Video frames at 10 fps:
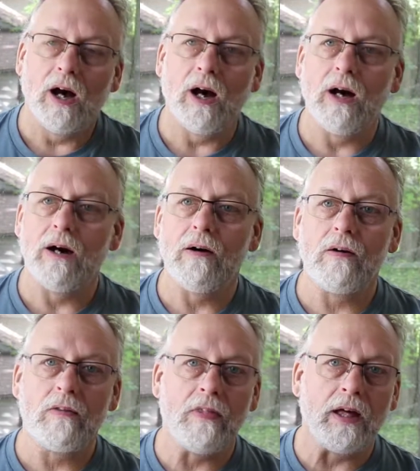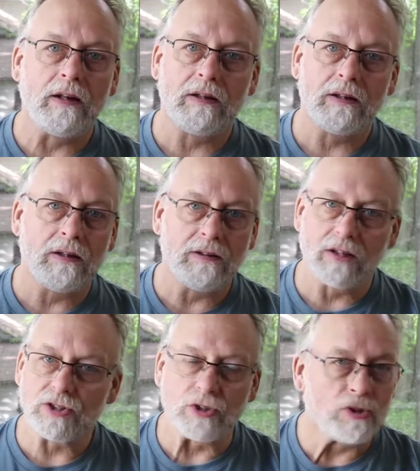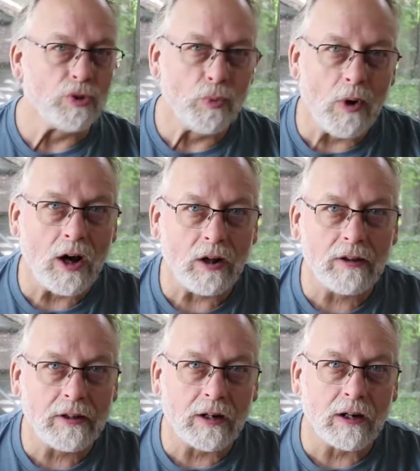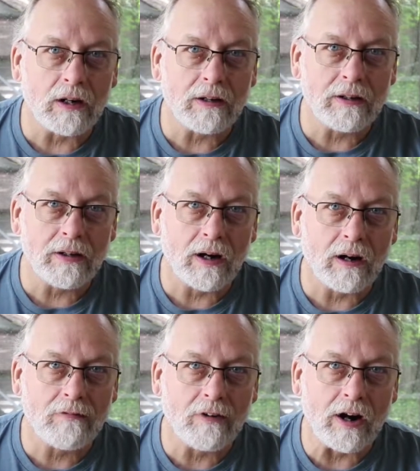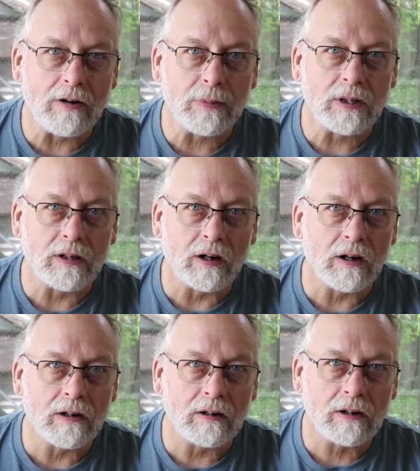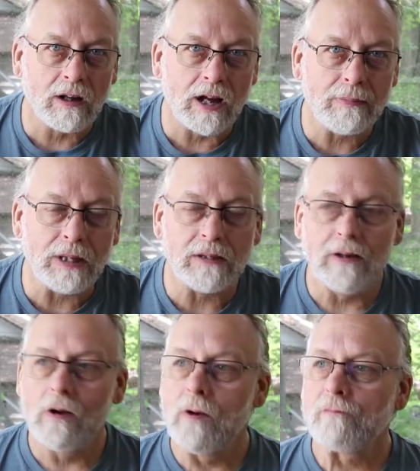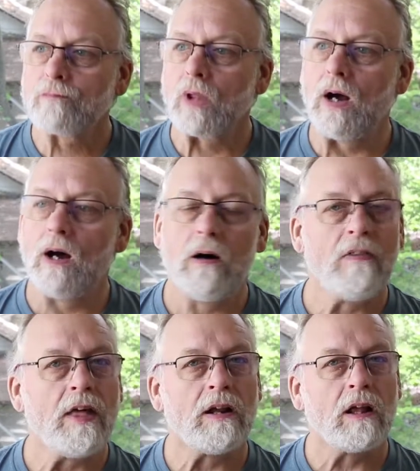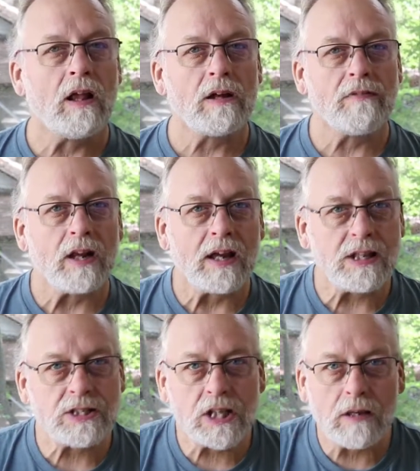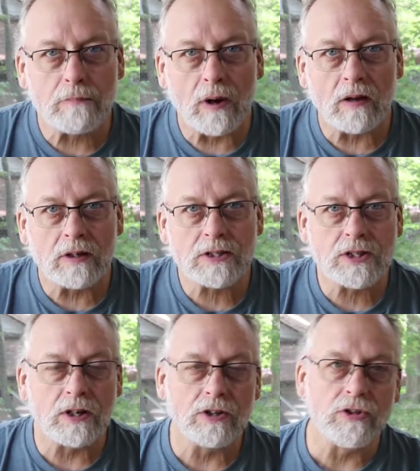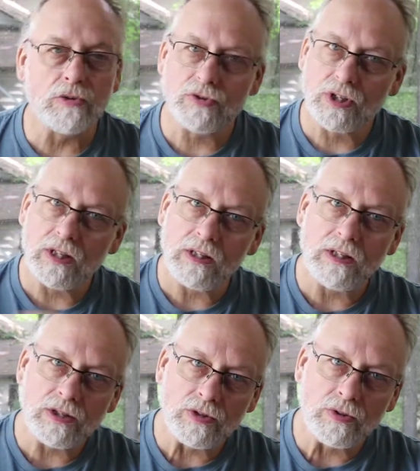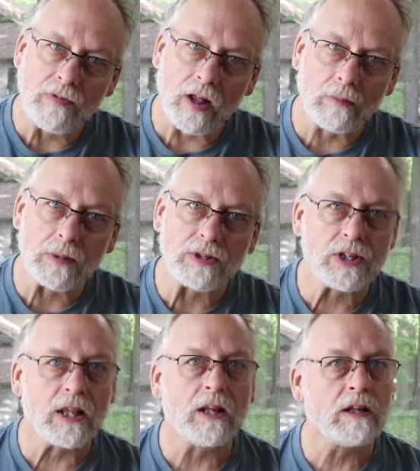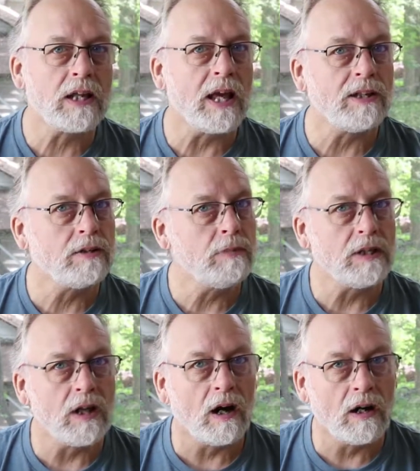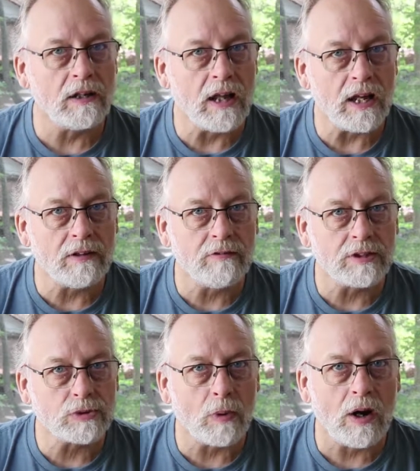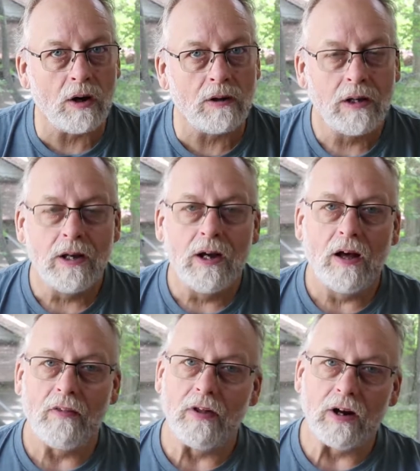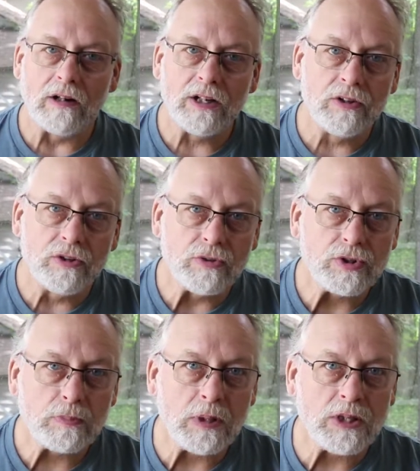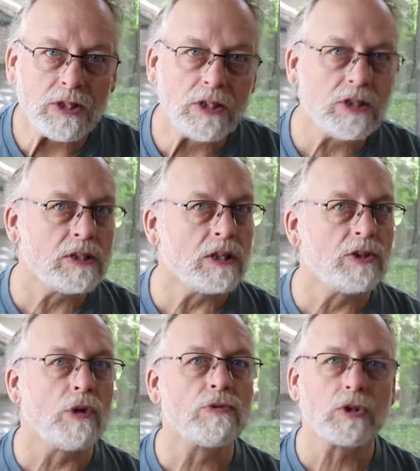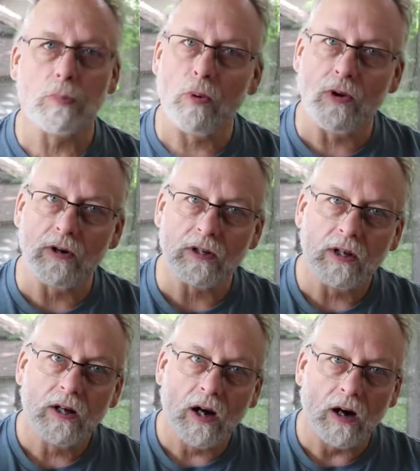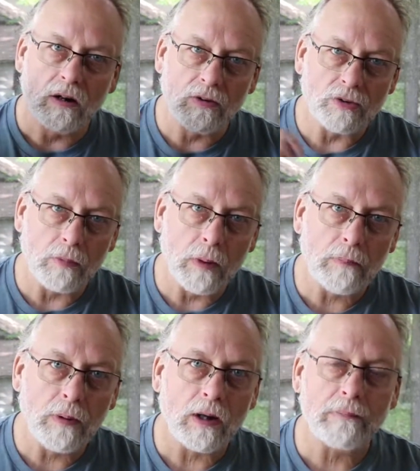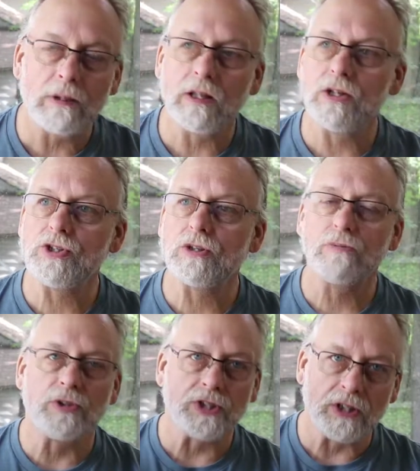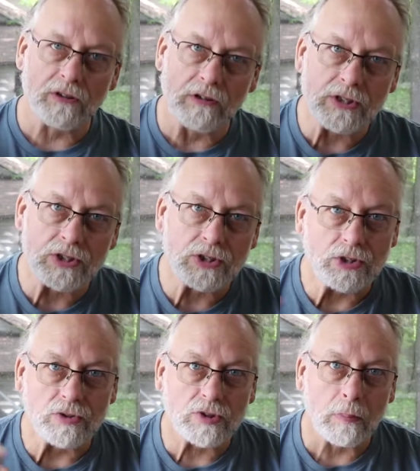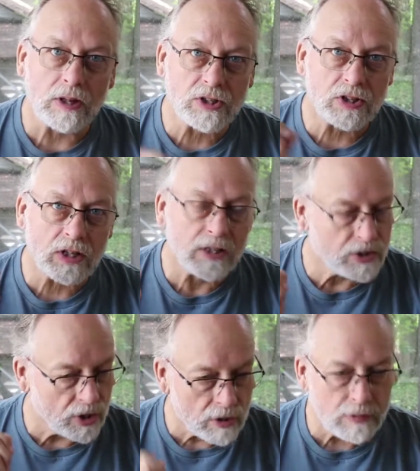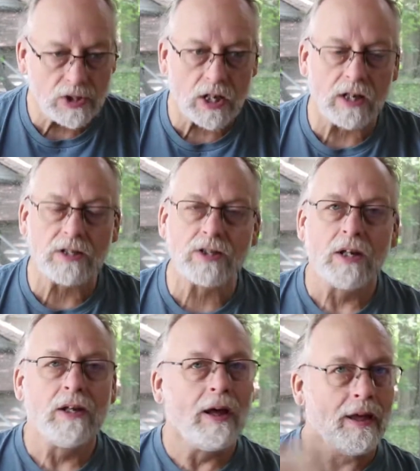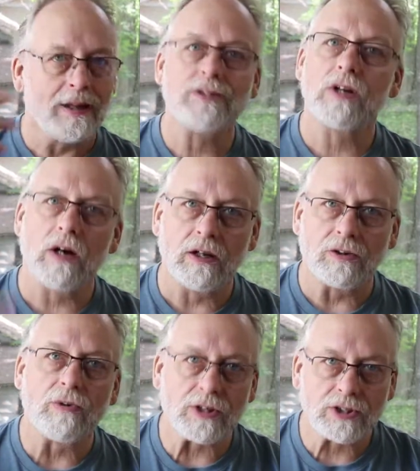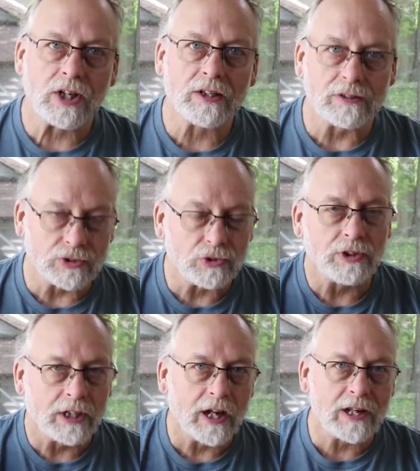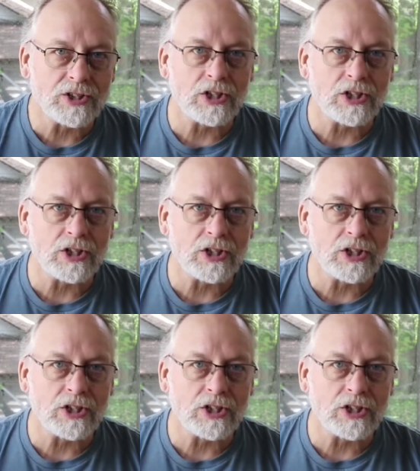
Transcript: that it doesn't do well in our environment, in our climate. Then a lot of the landscape products that are used in these new developments then tend to be non-native as well. They're introduced species that don't support our local bug population, which increases the use of pesticides and herbicides, and it's an ongoing cycle. So you kind of